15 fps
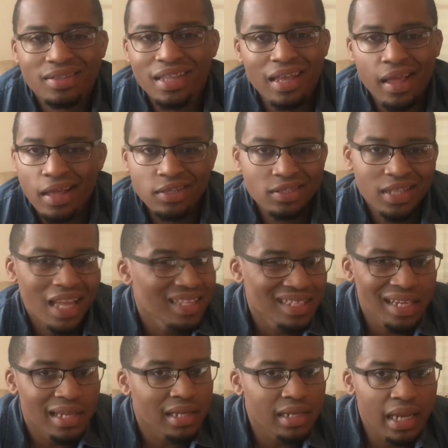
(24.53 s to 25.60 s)
they, I just, that's
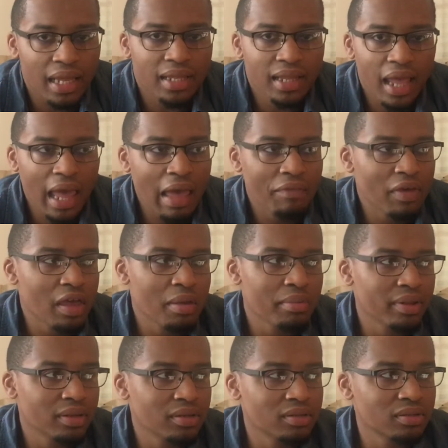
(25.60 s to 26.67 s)
it. Like they have
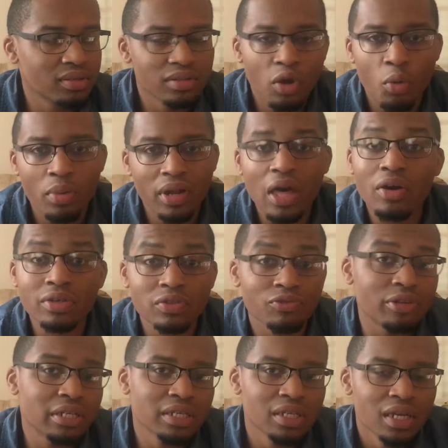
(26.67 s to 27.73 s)
him and no one else
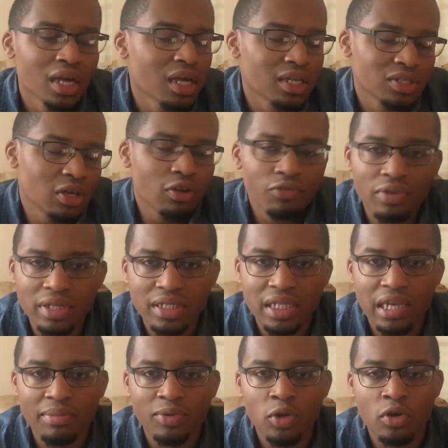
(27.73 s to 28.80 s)
really. So I don't really
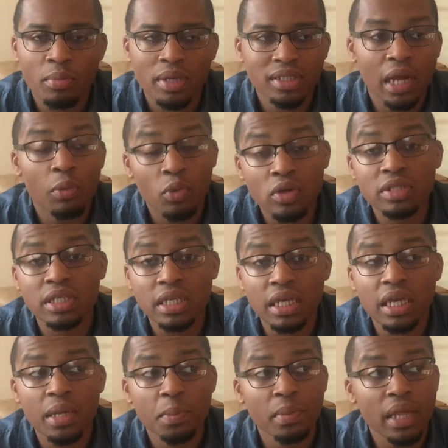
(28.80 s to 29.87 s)
see him doing much. I will see
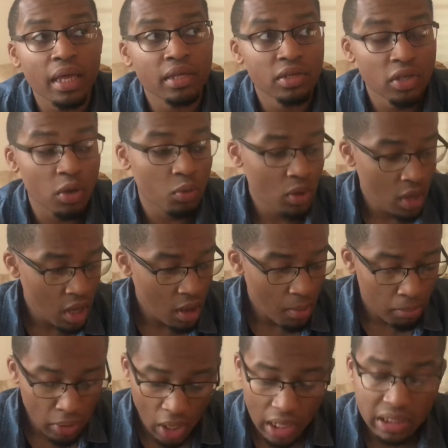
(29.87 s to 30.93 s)
him like you know
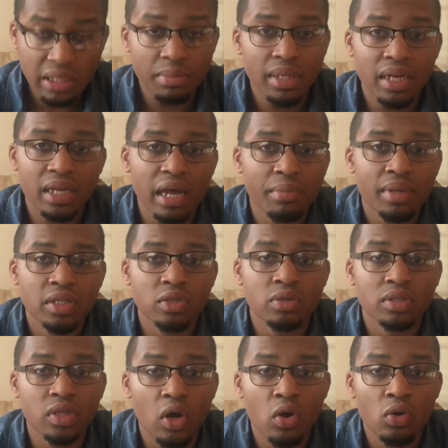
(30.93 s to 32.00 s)
blossoming and coming into
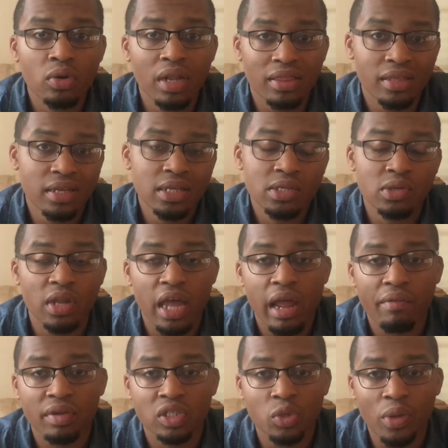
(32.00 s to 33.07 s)
his own. I think he's going to
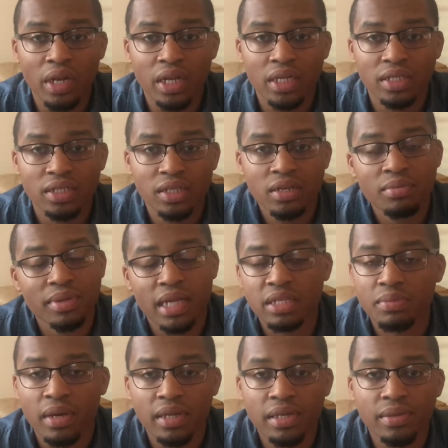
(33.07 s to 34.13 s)
average 20 this year, but
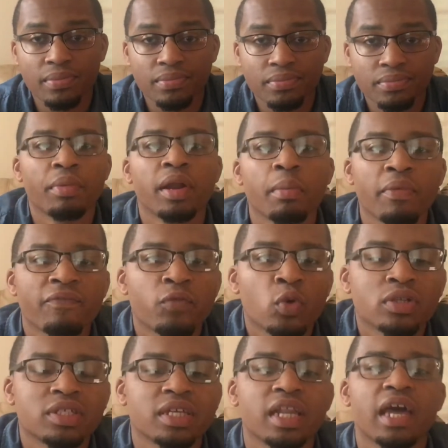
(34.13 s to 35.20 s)
that's about it. Coming in number
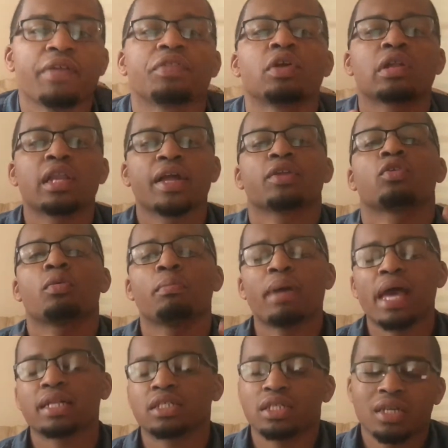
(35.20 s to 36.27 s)
14, I have the Orlando
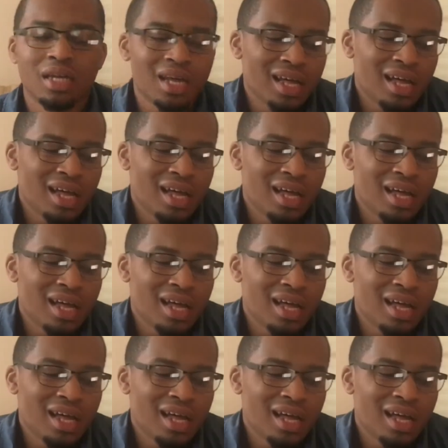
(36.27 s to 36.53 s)
Magic.